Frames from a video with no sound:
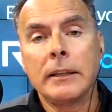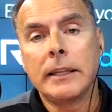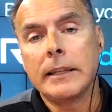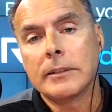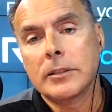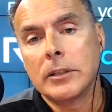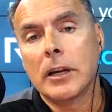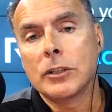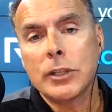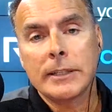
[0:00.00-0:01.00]
these
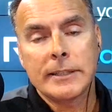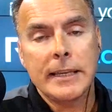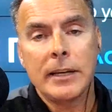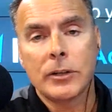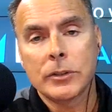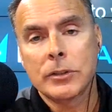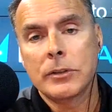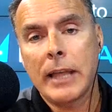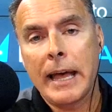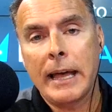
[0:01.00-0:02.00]
young Gen Zers
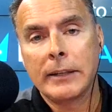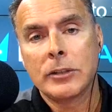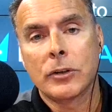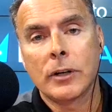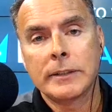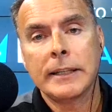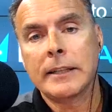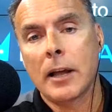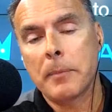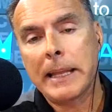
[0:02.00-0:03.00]
that are on
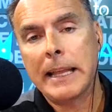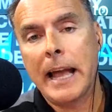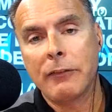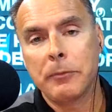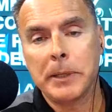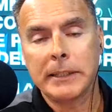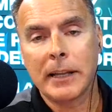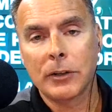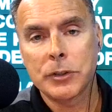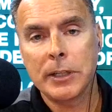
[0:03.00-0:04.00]
TikTok making
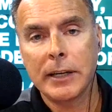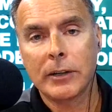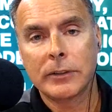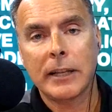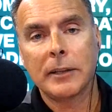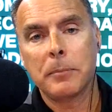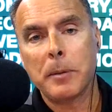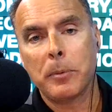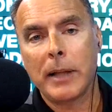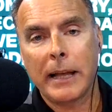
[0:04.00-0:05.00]
$500,000 a year telling
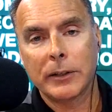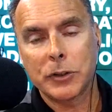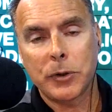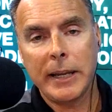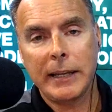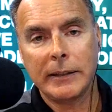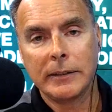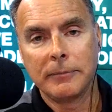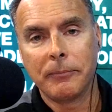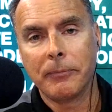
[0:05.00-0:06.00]
people how to trade.
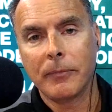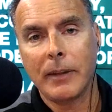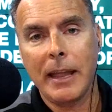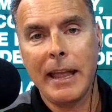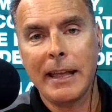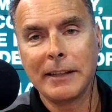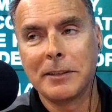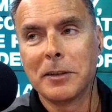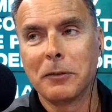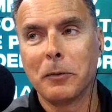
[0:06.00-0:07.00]

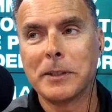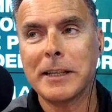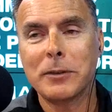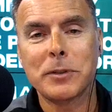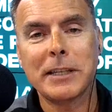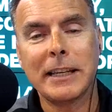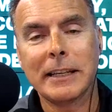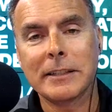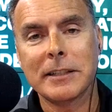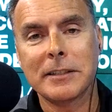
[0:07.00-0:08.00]
And what's interesting
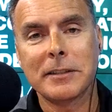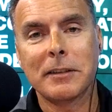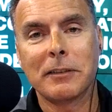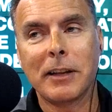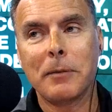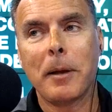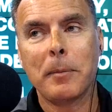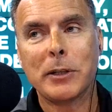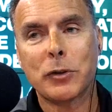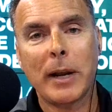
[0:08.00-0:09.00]
is they may
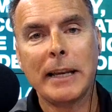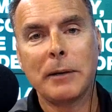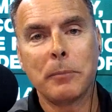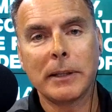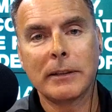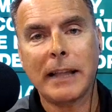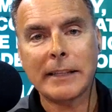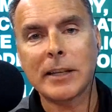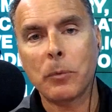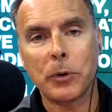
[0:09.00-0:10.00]
be trading, but
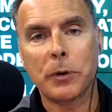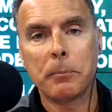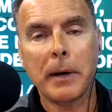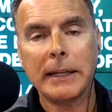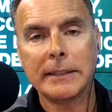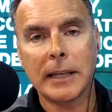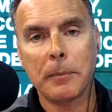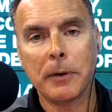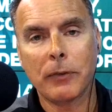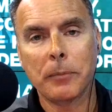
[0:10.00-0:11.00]
that's not where their money's
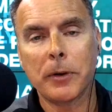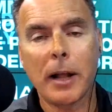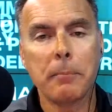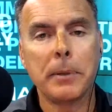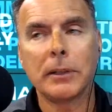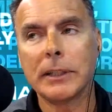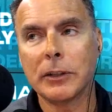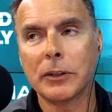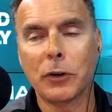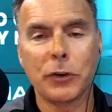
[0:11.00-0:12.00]
coming from. They're not building,
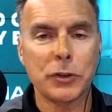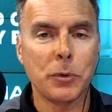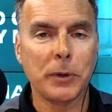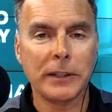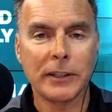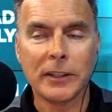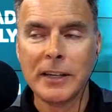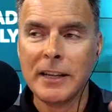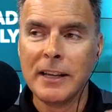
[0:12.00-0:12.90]
you know, they're showing their,